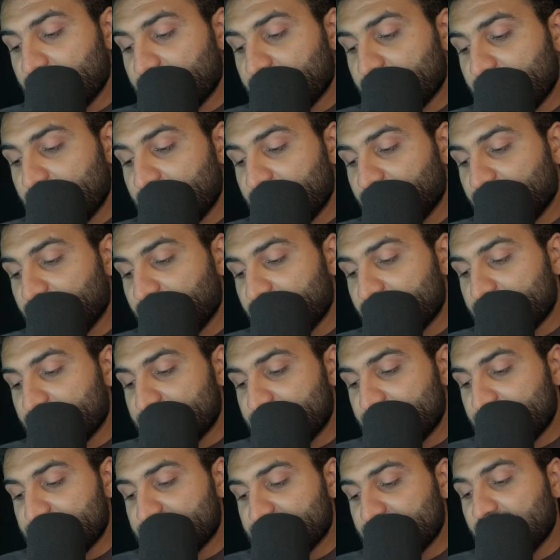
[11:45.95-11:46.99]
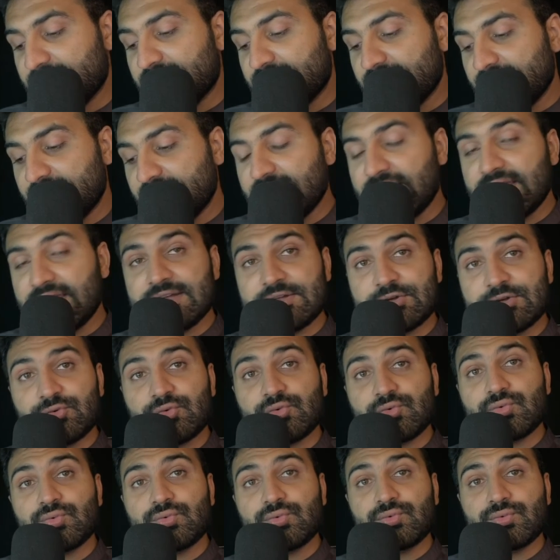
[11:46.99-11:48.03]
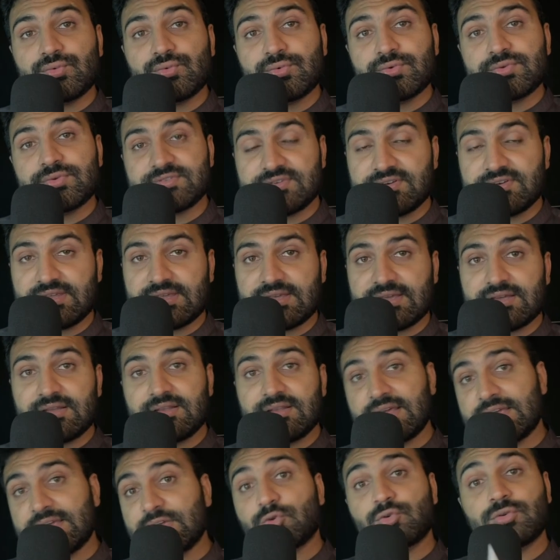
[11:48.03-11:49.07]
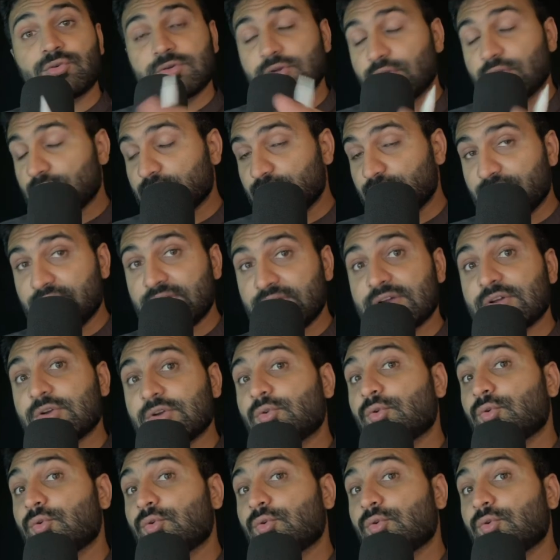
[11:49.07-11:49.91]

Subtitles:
convert this array into string, like not convert,